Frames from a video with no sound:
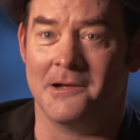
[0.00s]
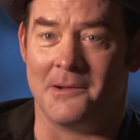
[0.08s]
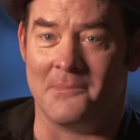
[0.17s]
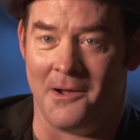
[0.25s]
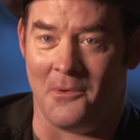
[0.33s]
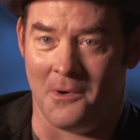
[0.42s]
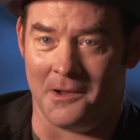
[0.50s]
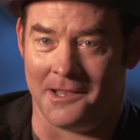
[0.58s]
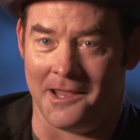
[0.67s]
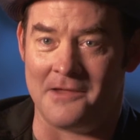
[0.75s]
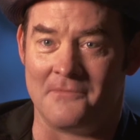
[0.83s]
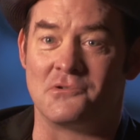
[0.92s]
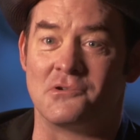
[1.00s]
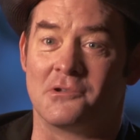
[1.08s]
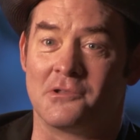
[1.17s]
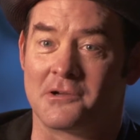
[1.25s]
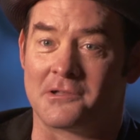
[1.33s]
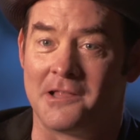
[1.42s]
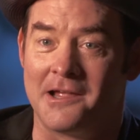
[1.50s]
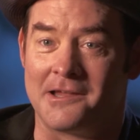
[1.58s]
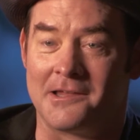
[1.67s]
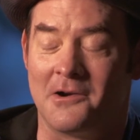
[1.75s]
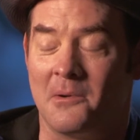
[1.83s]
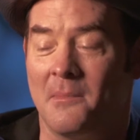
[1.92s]
about what life should look
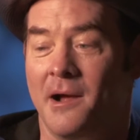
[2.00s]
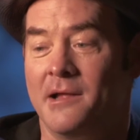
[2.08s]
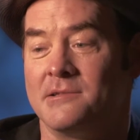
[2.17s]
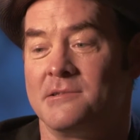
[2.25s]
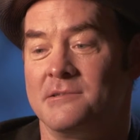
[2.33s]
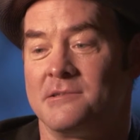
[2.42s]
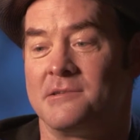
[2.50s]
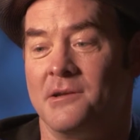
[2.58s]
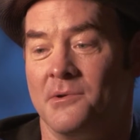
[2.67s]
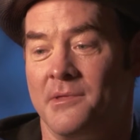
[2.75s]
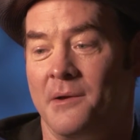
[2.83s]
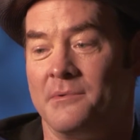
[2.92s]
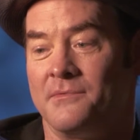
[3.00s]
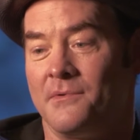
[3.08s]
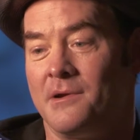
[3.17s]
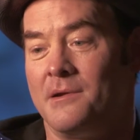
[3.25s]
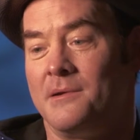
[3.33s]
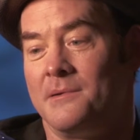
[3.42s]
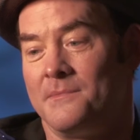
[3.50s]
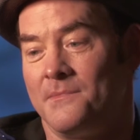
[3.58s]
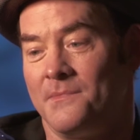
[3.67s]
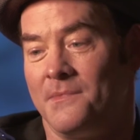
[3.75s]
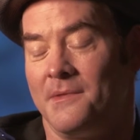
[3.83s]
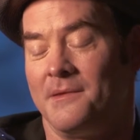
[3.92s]
like in our minds. And so that was very,
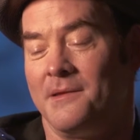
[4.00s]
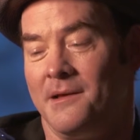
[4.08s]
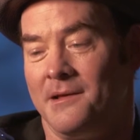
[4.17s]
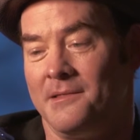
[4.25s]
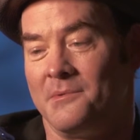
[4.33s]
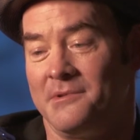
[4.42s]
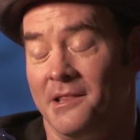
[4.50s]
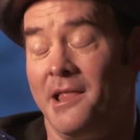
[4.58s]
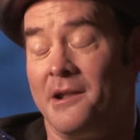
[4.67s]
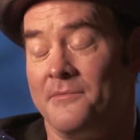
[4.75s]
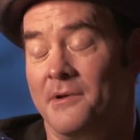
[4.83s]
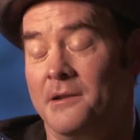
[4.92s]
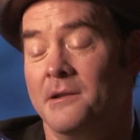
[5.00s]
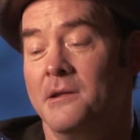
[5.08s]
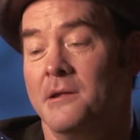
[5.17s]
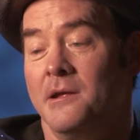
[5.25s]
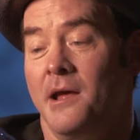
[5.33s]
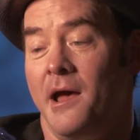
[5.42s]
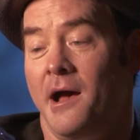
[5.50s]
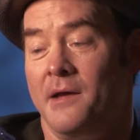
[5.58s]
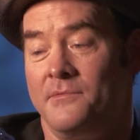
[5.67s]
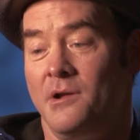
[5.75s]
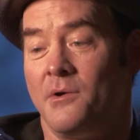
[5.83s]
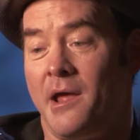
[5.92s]
uh, that was a lot of fun.
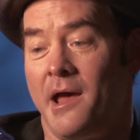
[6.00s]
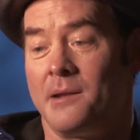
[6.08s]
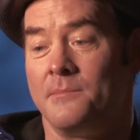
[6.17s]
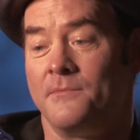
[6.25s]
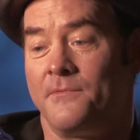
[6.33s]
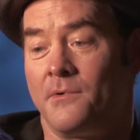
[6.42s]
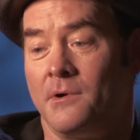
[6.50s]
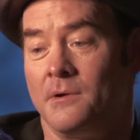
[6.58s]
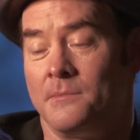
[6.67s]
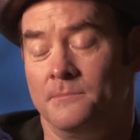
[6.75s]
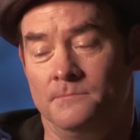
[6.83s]
I've known Adam for